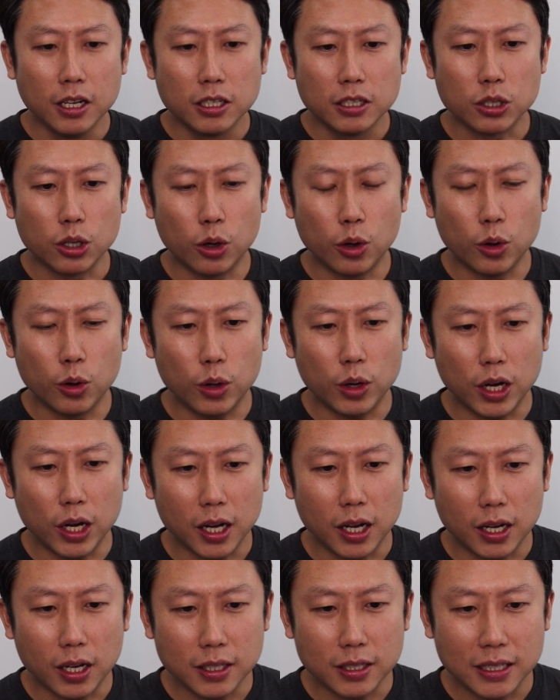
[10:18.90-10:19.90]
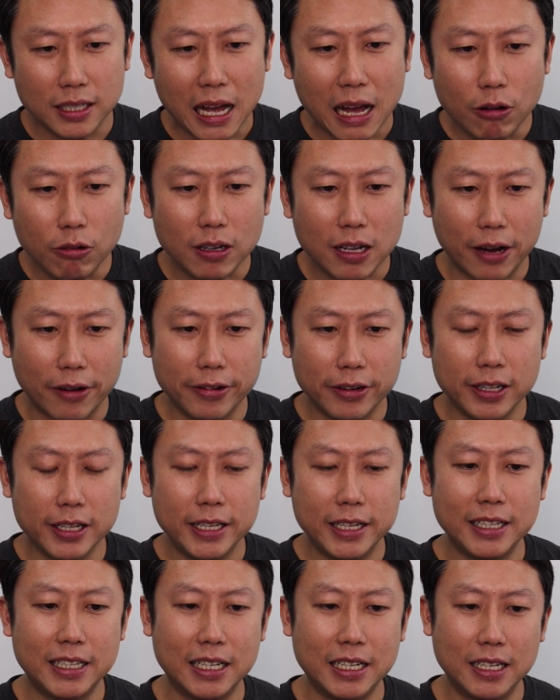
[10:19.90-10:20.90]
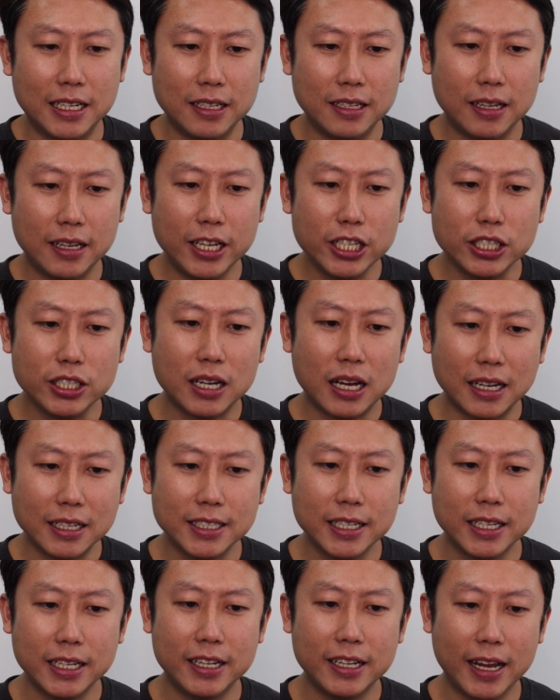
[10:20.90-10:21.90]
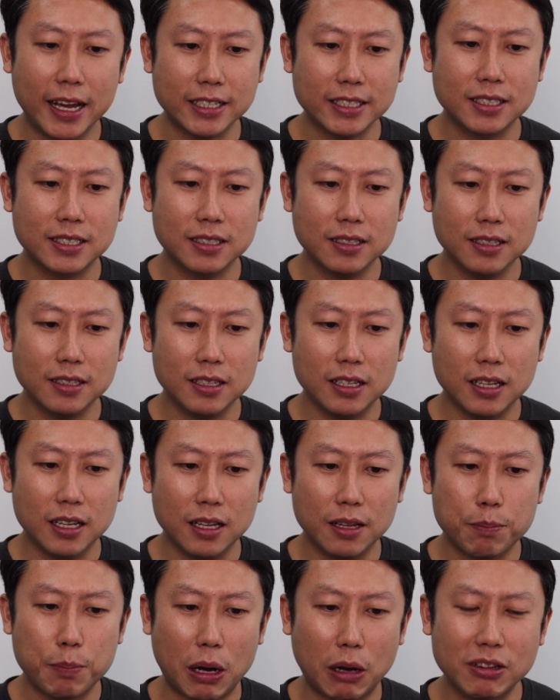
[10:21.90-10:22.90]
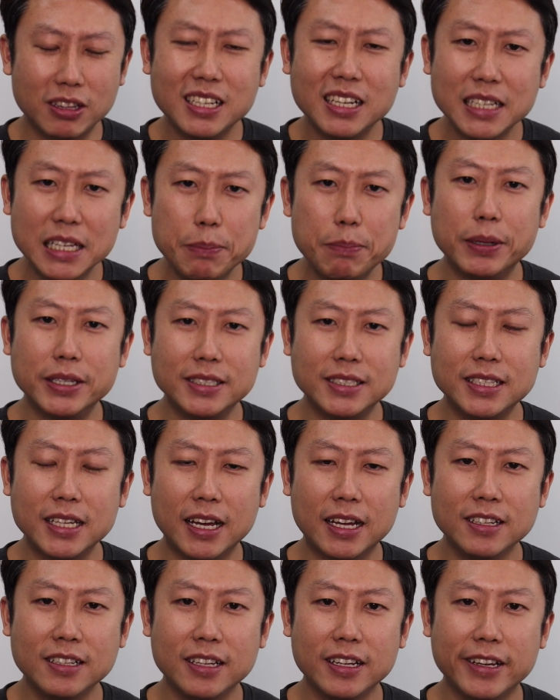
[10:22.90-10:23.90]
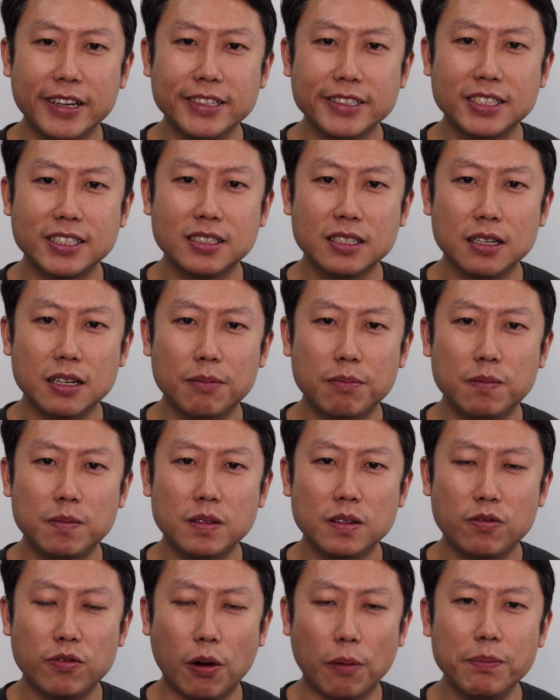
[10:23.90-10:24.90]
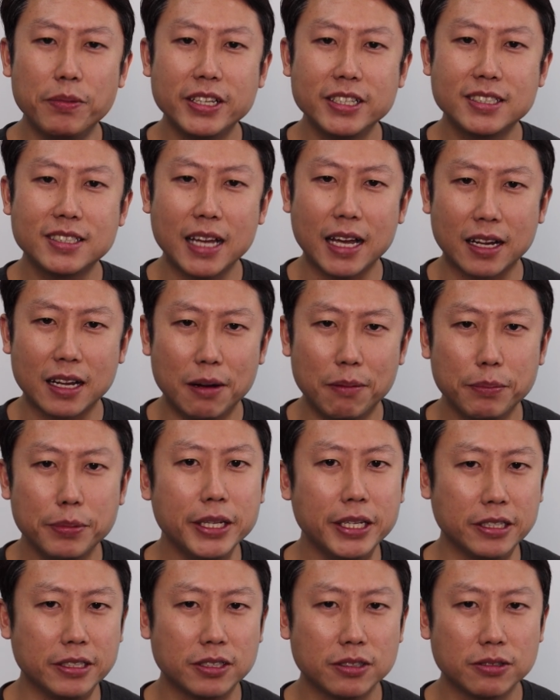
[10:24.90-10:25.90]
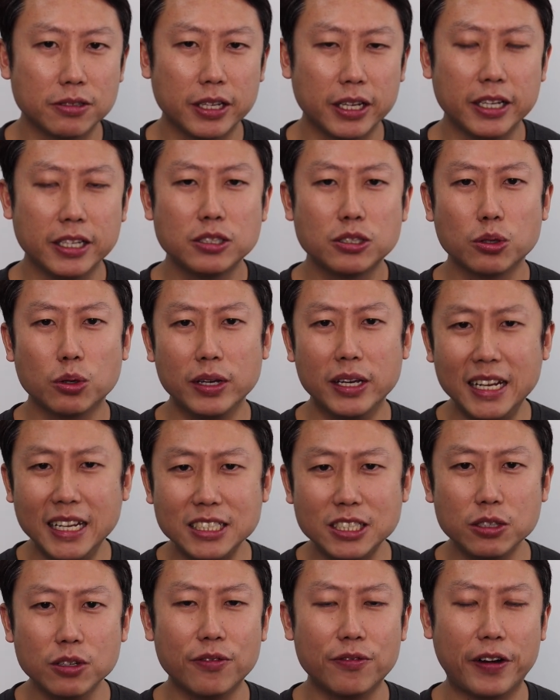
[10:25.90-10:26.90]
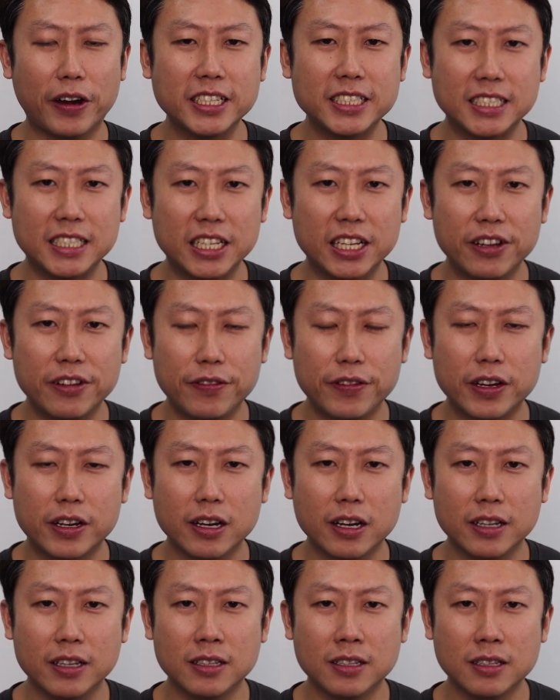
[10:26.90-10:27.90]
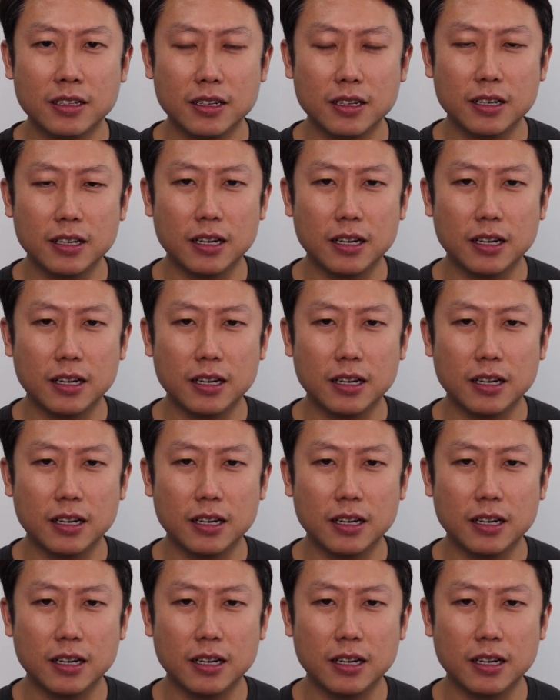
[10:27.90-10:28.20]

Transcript: So now currently the Hang Seng index, about 30% is from these tech companies. Okay, so it is still a very significant